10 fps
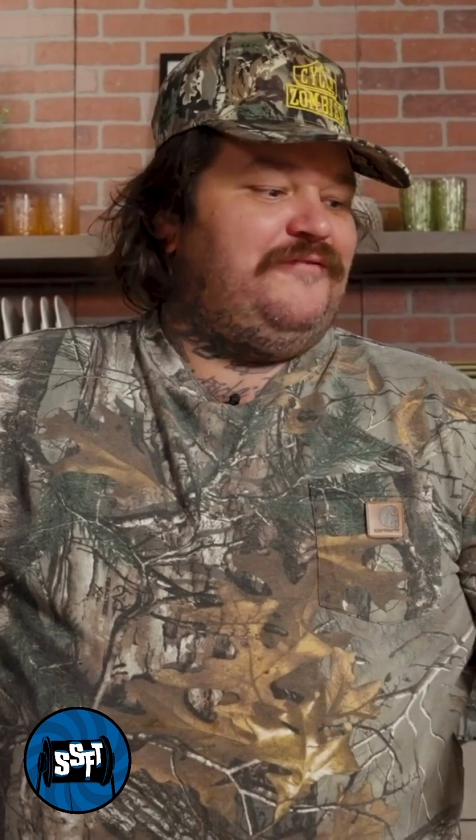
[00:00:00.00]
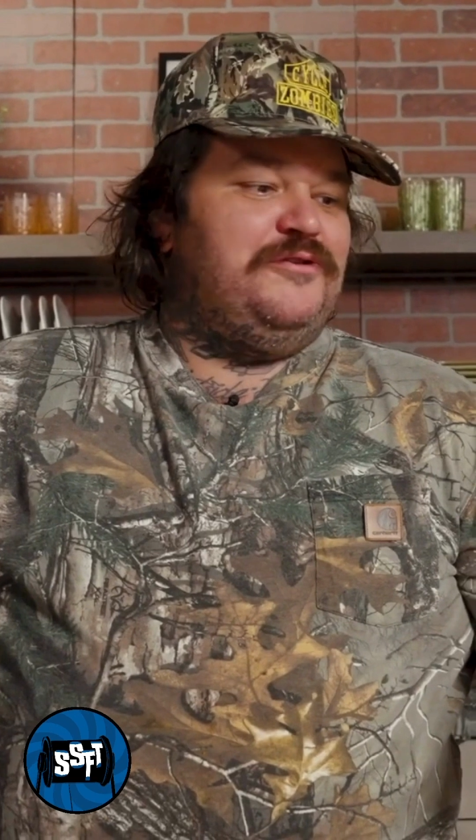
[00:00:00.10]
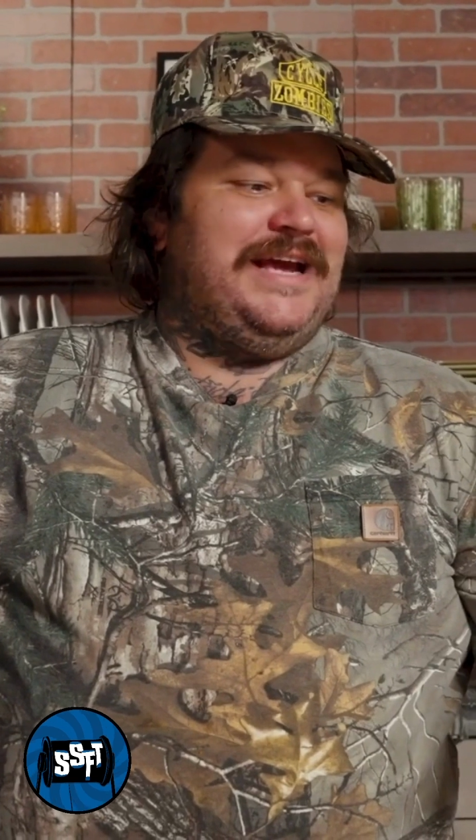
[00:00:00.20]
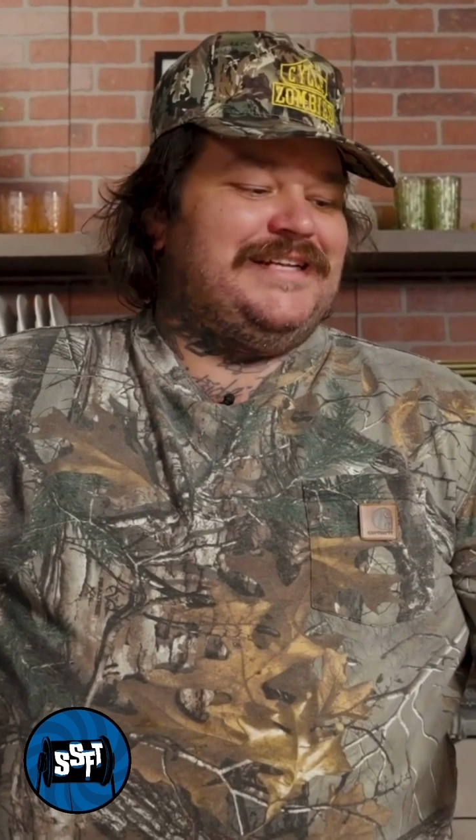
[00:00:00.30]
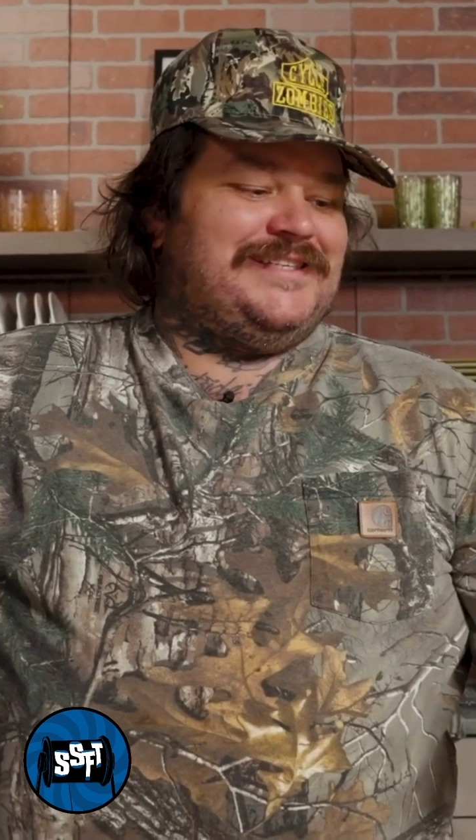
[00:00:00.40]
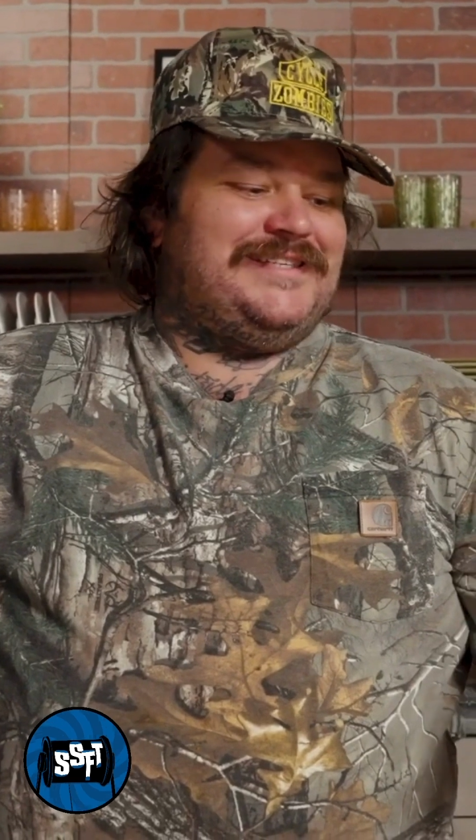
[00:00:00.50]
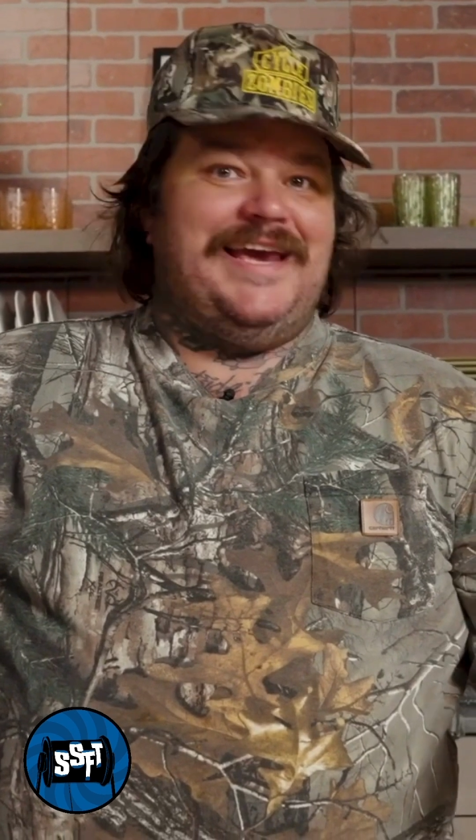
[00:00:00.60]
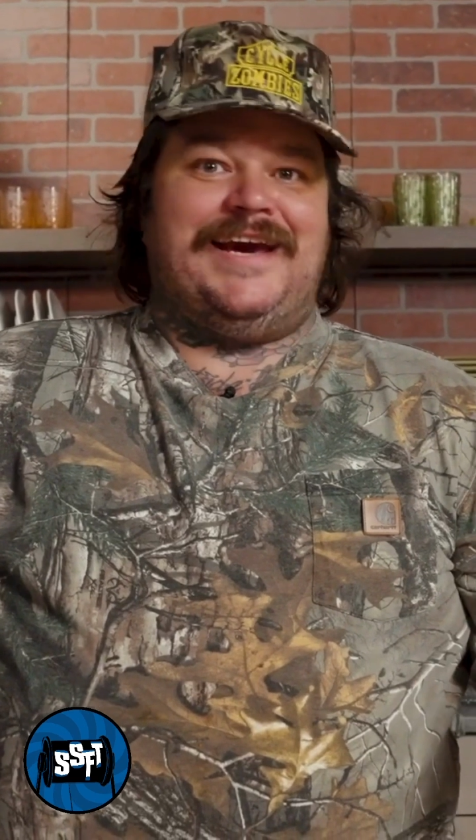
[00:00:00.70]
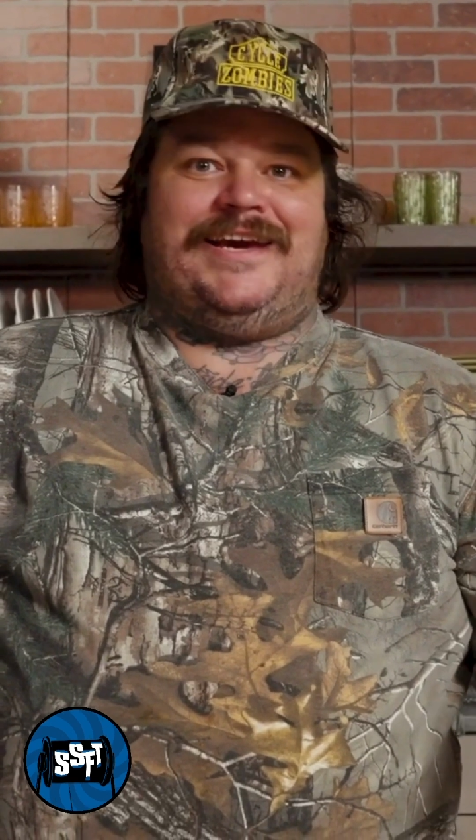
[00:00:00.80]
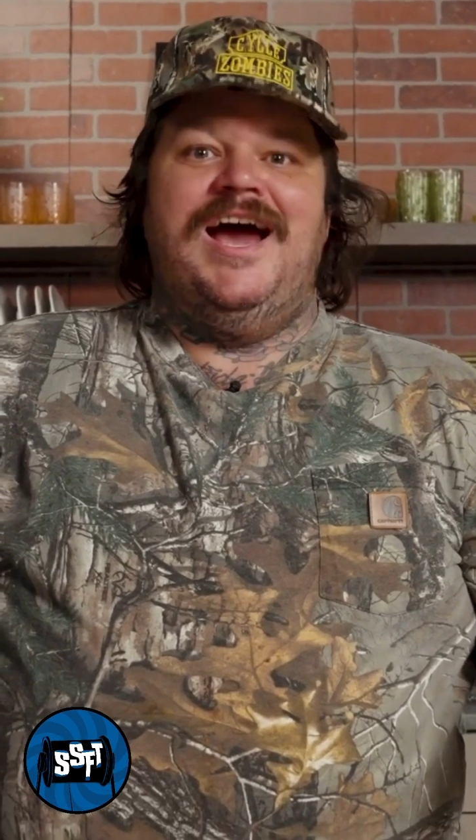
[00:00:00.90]
favorite fly
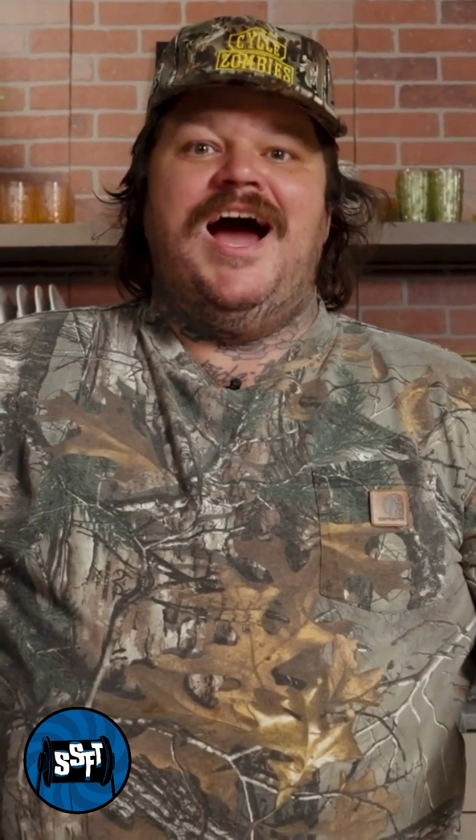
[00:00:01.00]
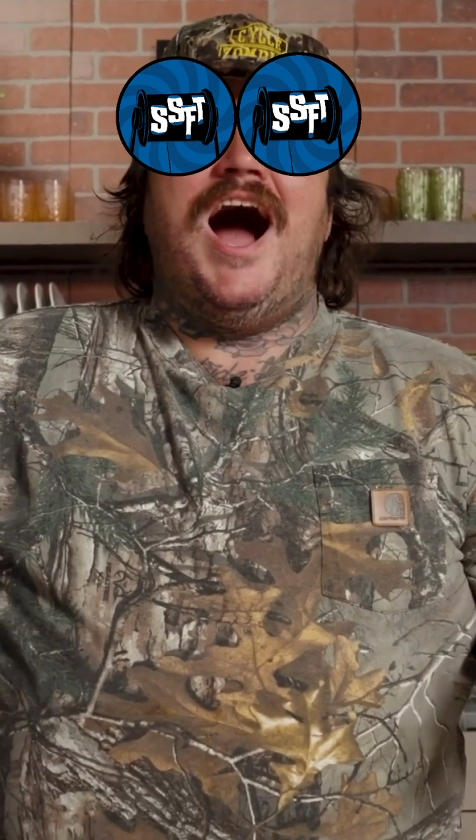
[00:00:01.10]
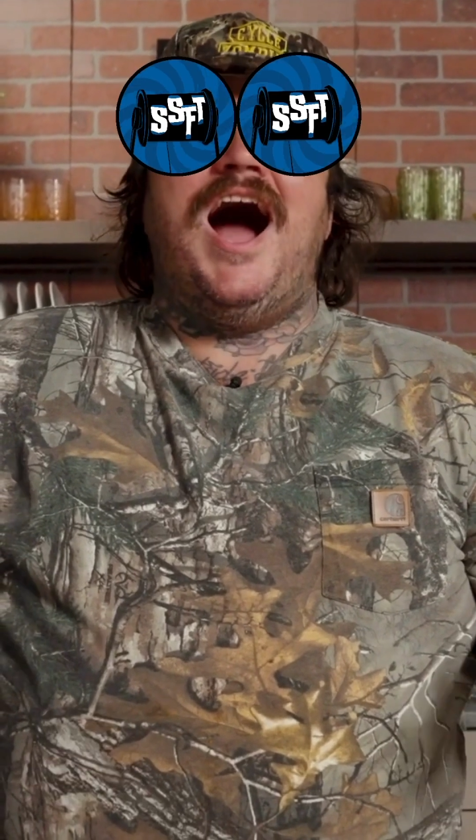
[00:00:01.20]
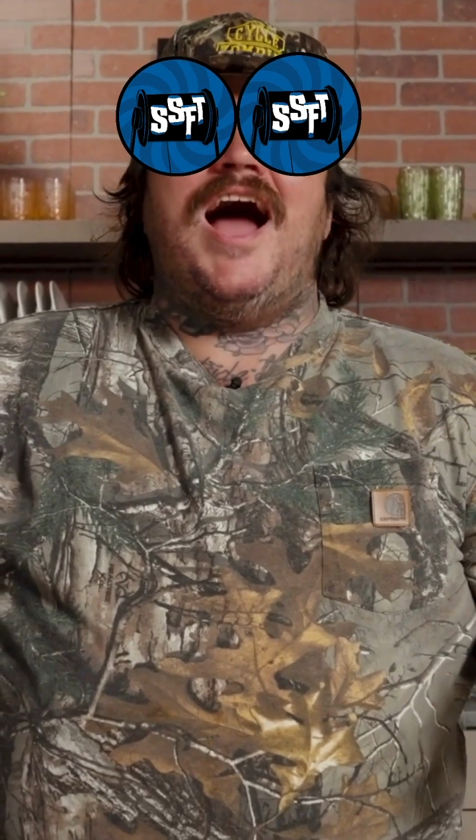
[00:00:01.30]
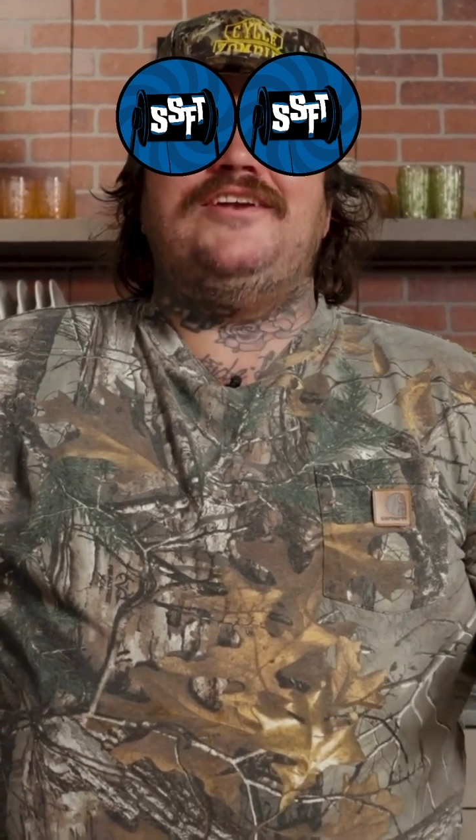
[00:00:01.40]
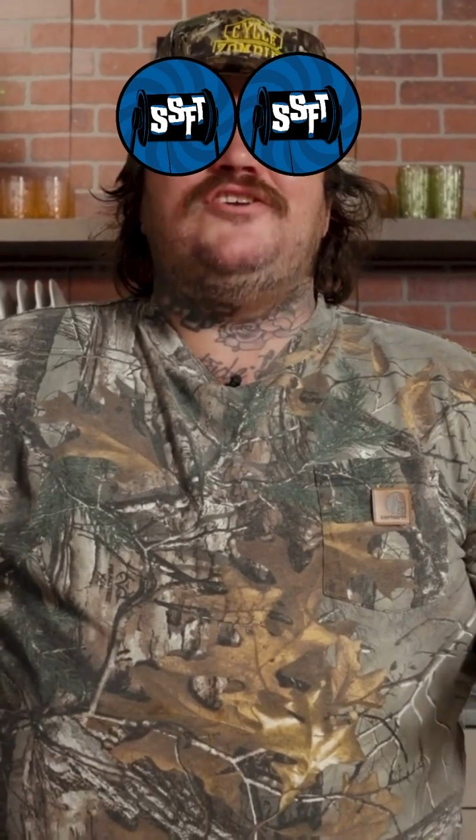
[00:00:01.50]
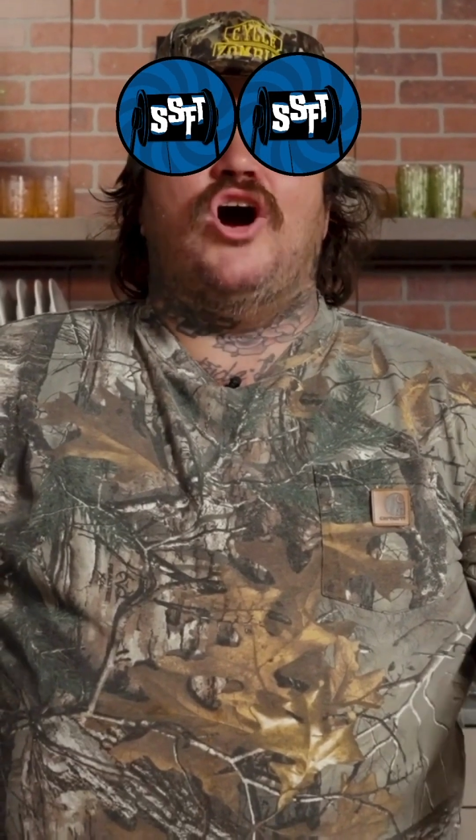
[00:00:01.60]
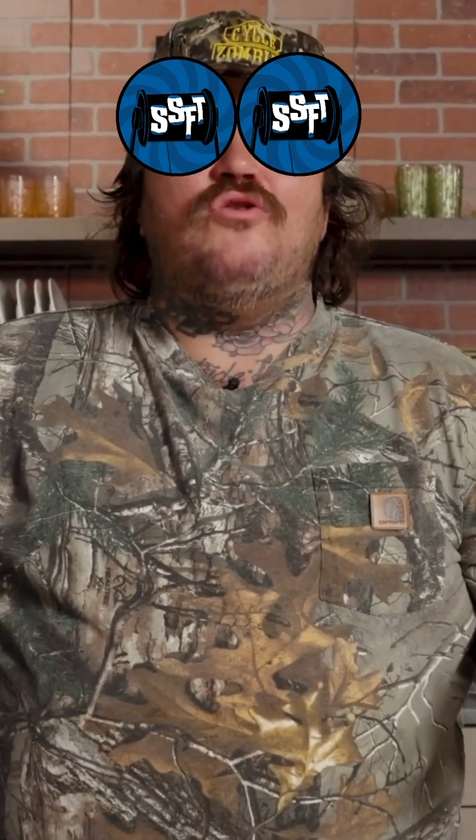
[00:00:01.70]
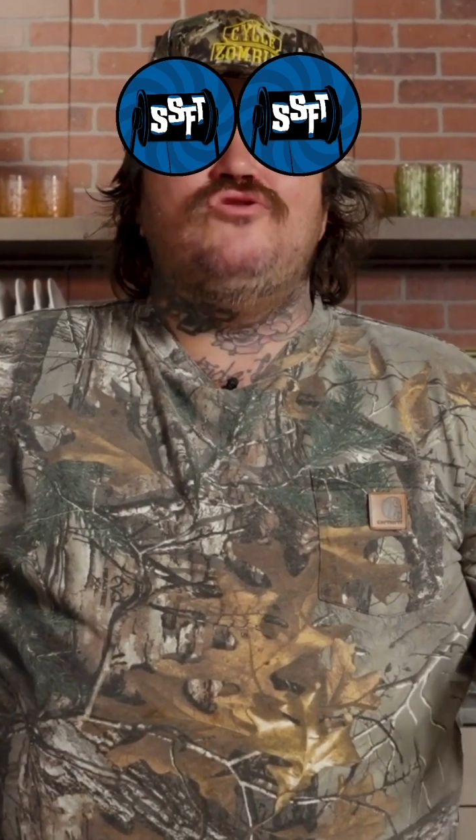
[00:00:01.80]
tyer? I